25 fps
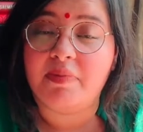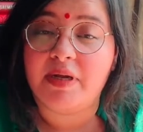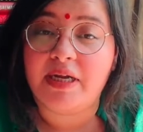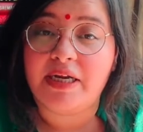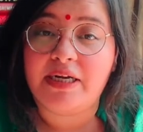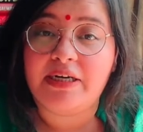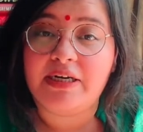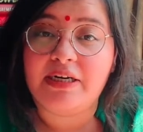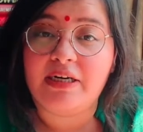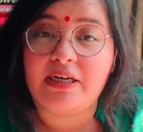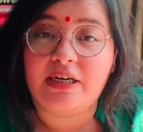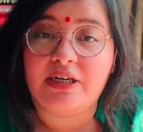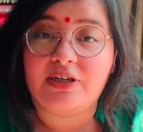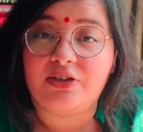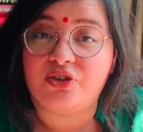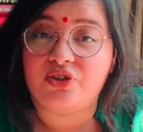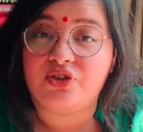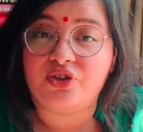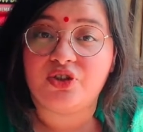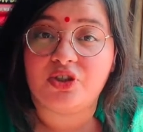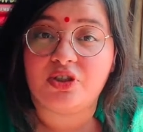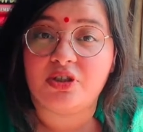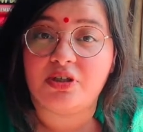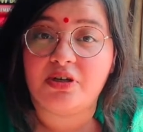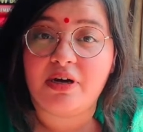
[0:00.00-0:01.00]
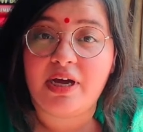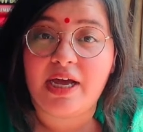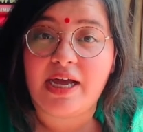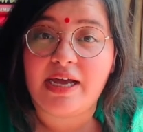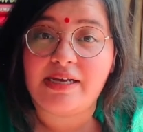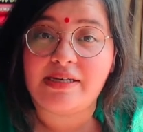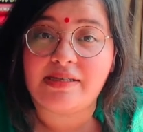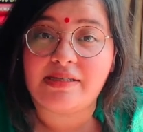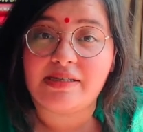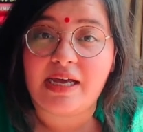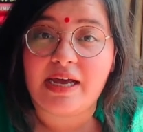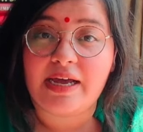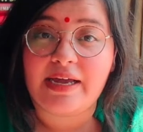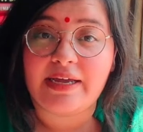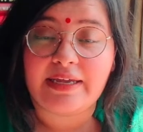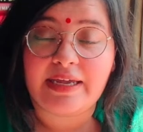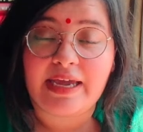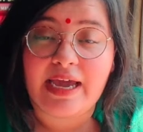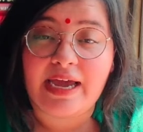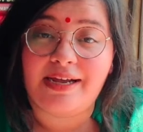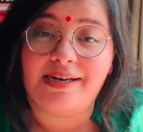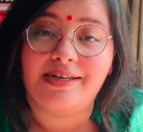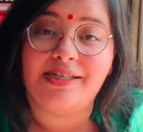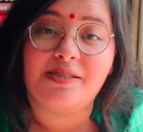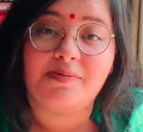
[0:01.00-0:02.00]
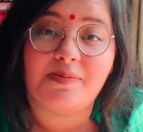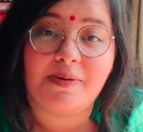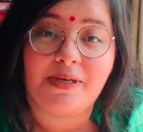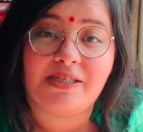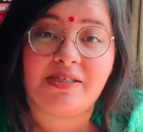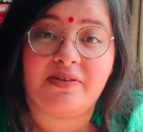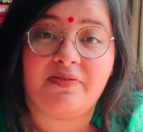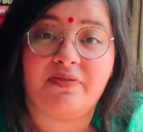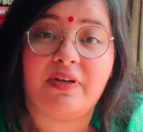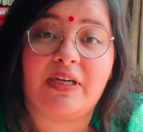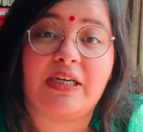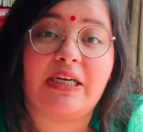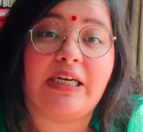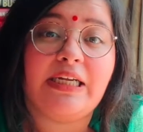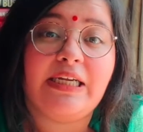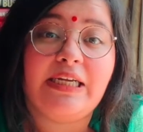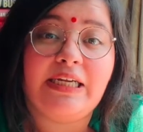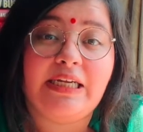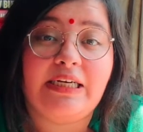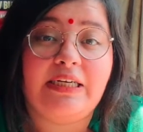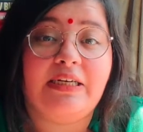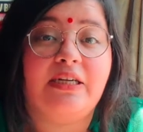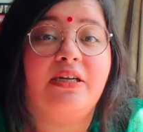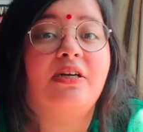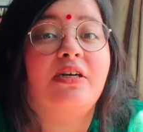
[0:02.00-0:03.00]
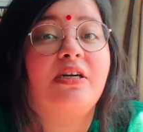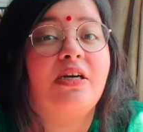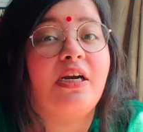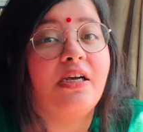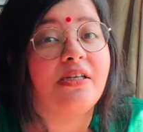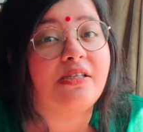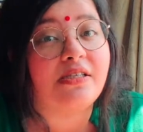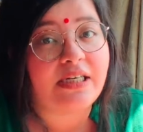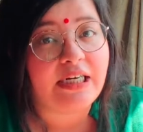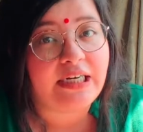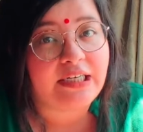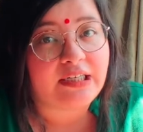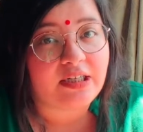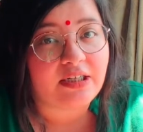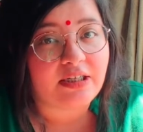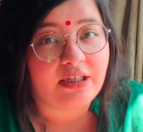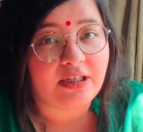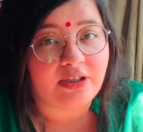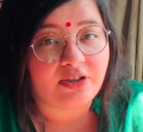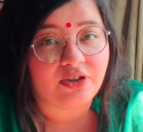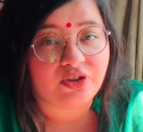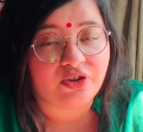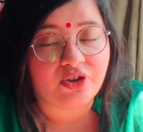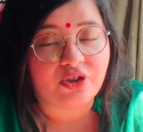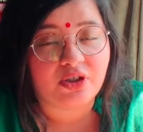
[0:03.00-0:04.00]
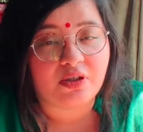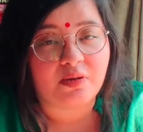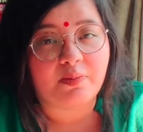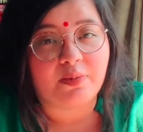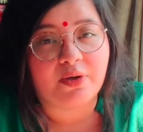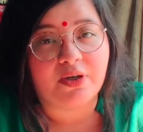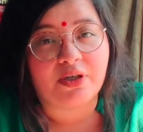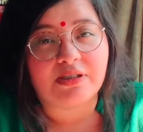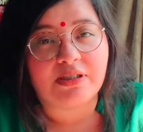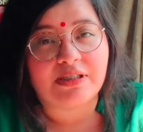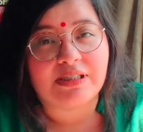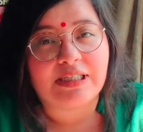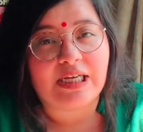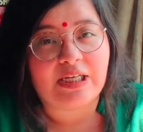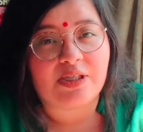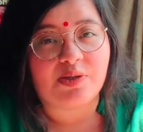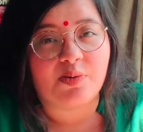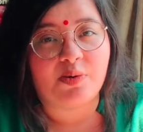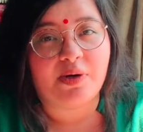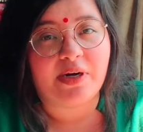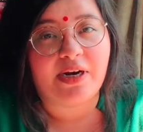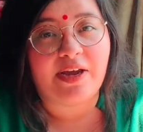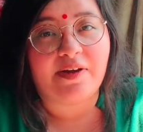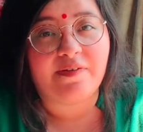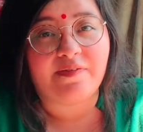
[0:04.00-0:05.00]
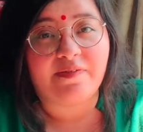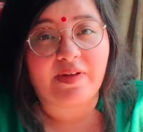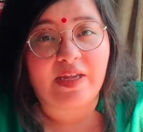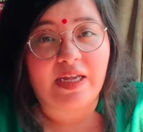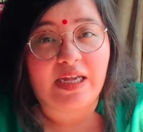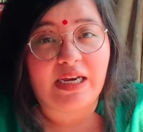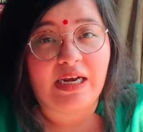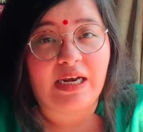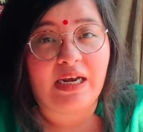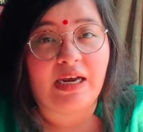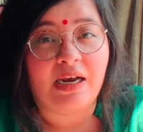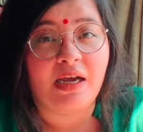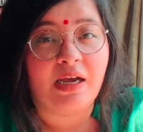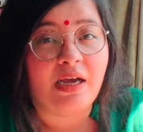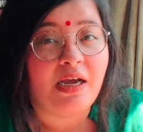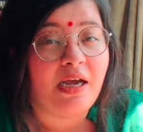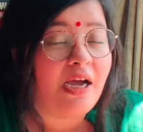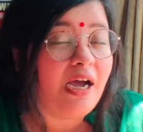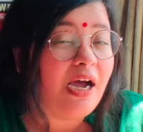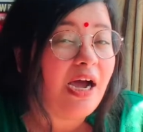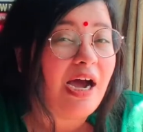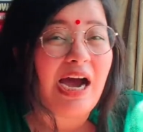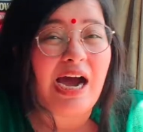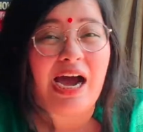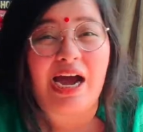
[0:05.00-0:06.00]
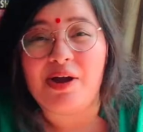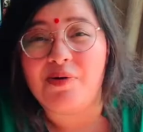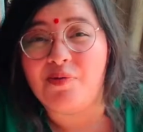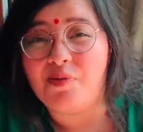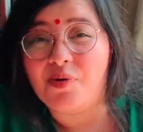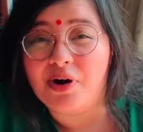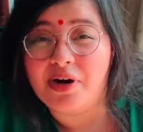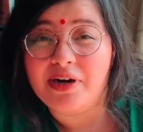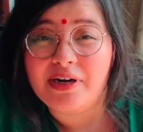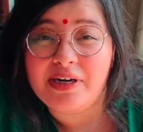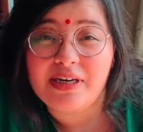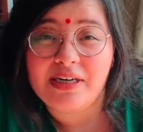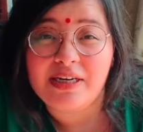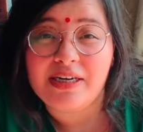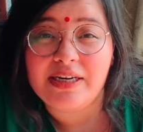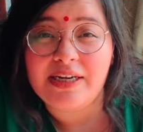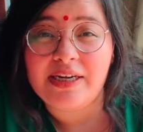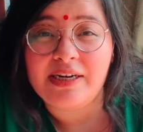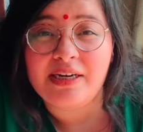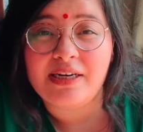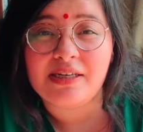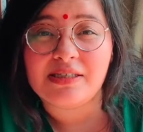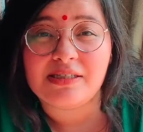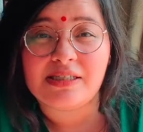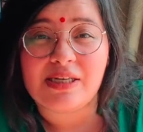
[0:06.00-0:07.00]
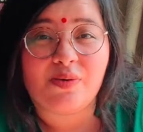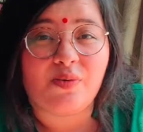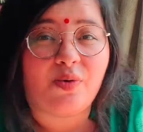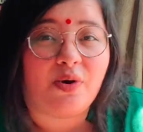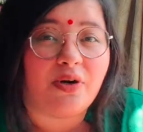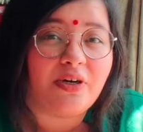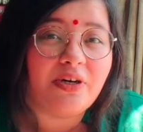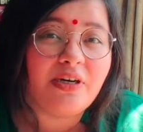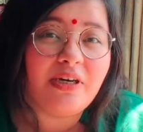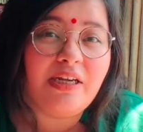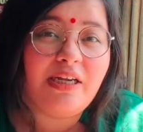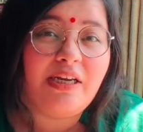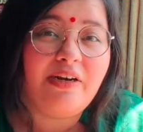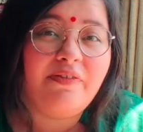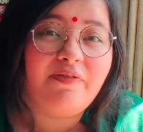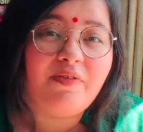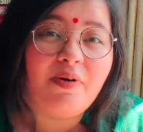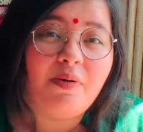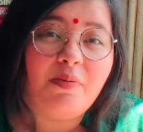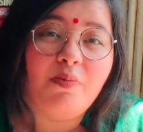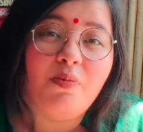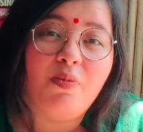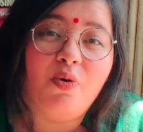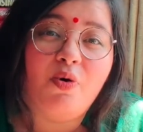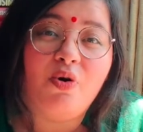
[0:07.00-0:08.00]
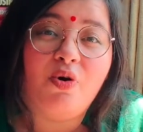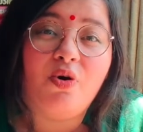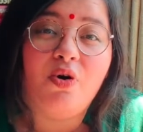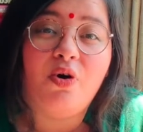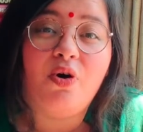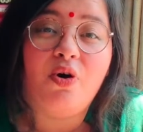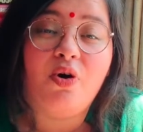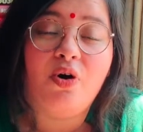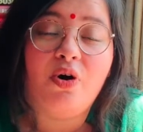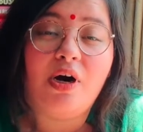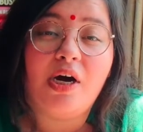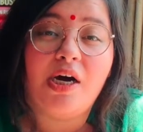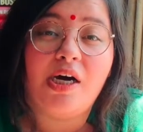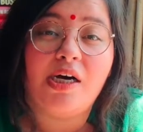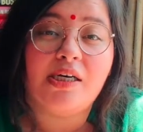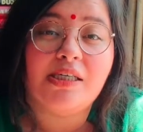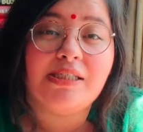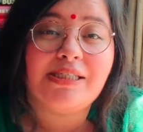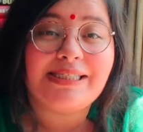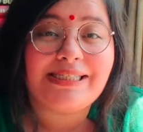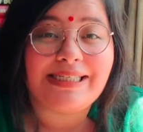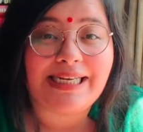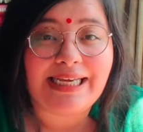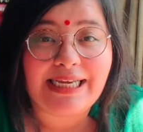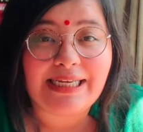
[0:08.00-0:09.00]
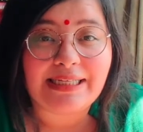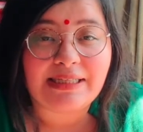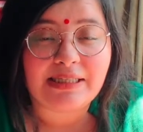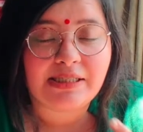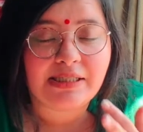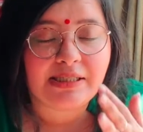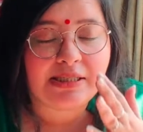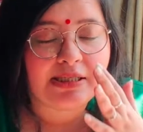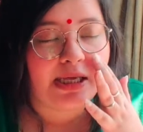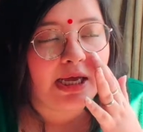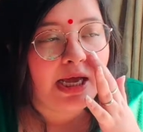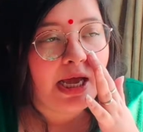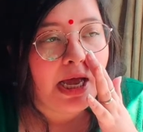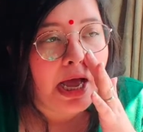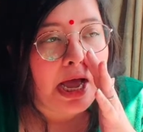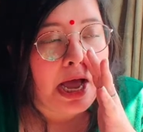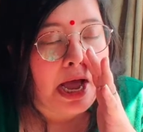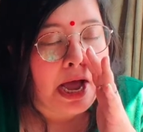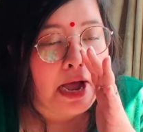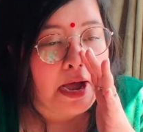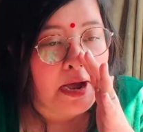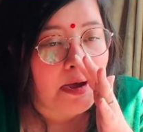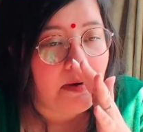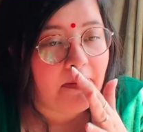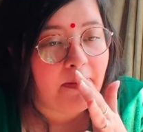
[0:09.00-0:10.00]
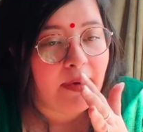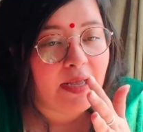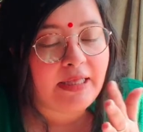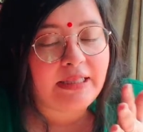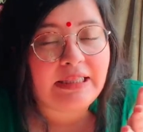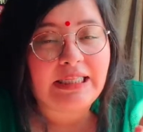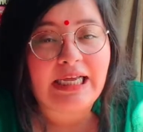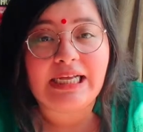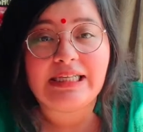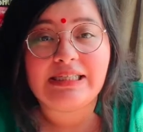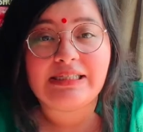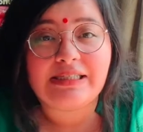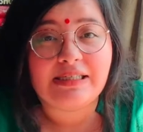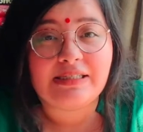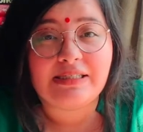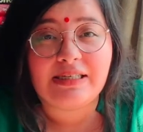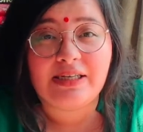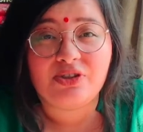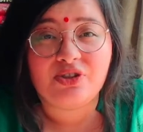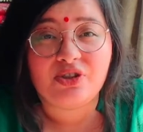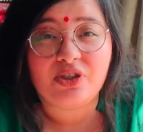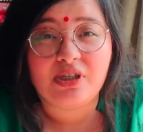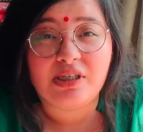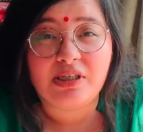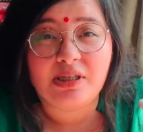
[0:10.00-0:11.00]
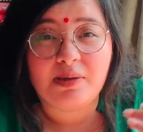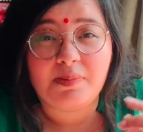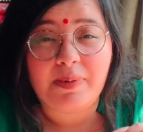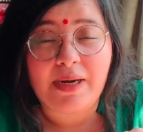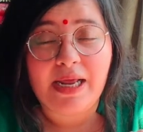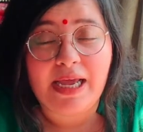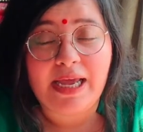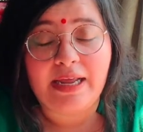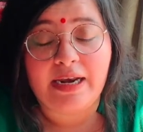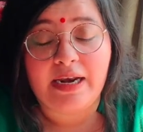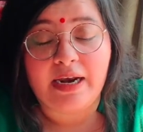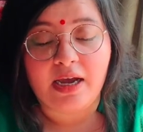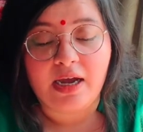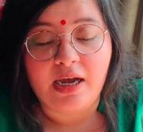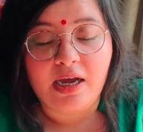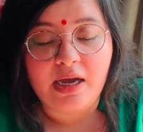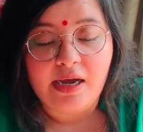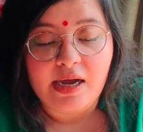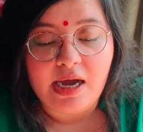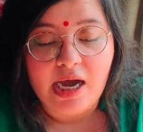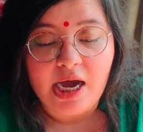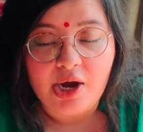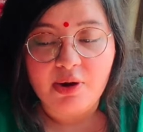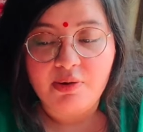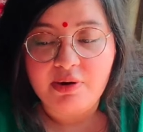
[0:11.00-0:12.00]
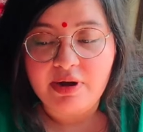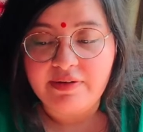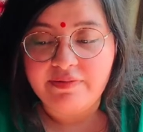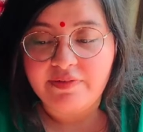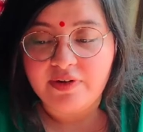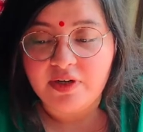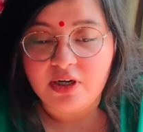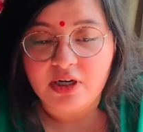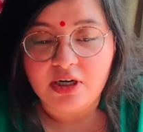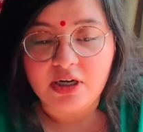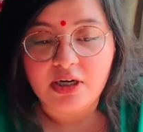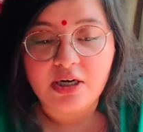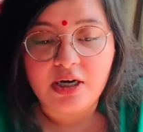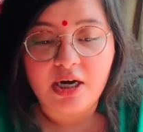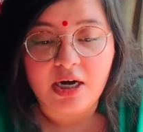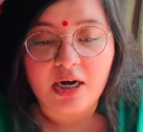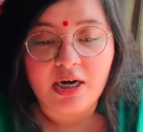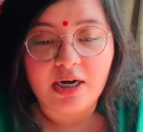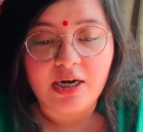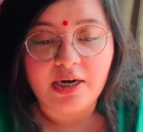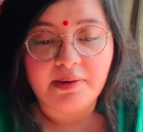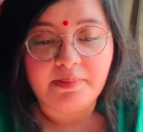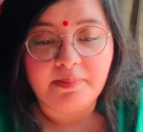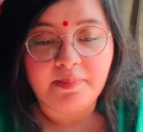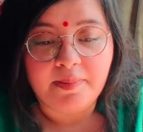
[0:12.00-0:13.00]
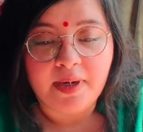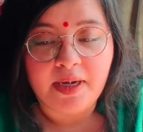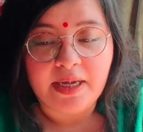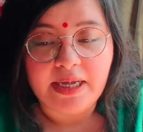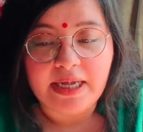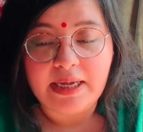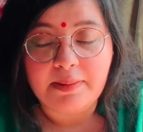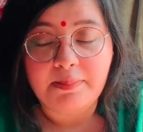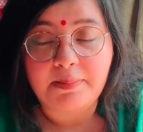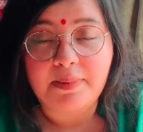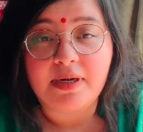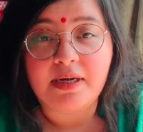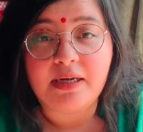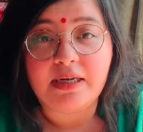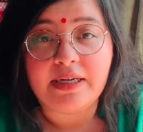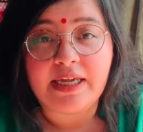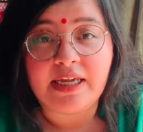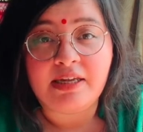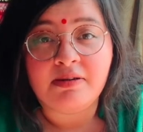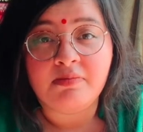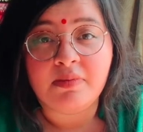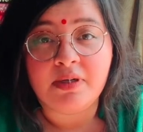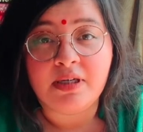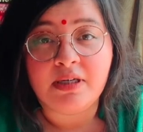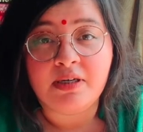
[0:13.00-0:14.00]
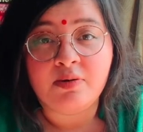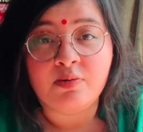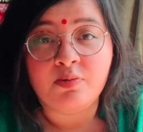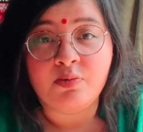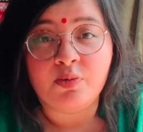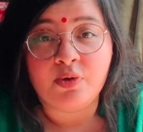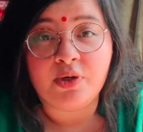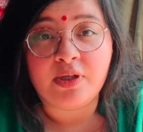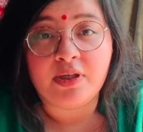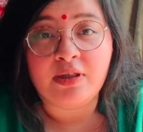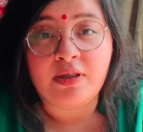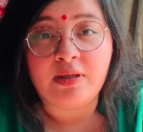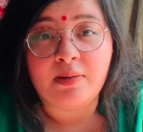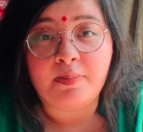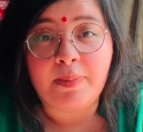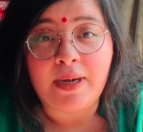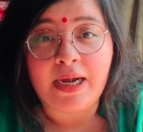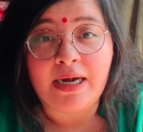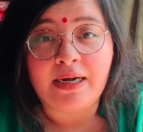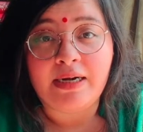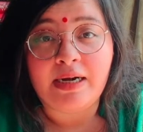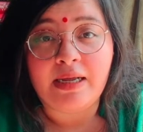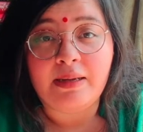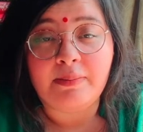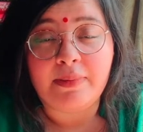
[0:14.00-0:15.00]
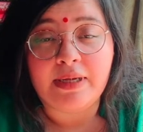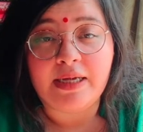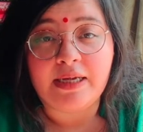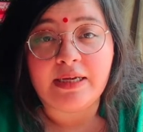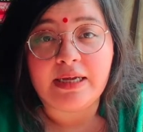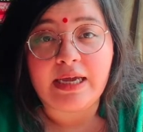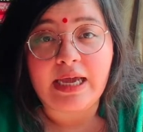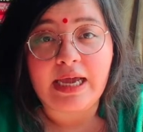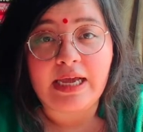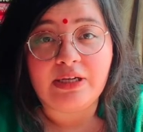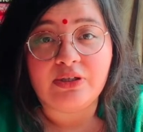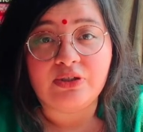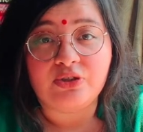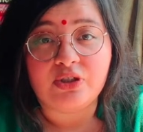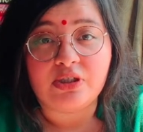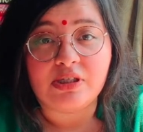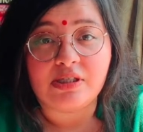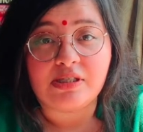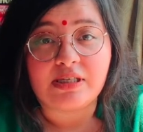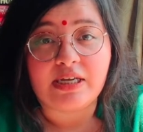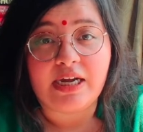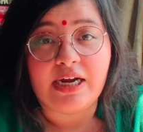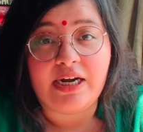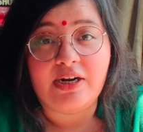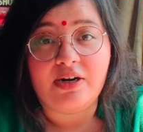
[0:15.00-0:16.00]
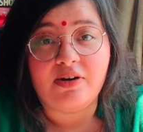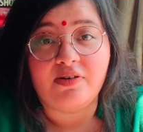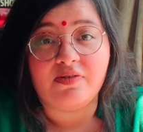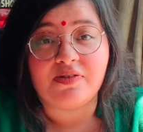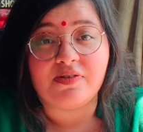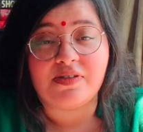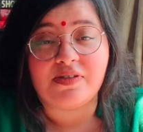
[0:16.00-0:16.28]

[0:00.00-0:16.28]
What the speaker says: Indian literature as I can, specifically Indian translated literature, because that's what I feel I want to read, because I want to read from more states, and that's essentially the plan. However, April came in with the pandemic and just kind of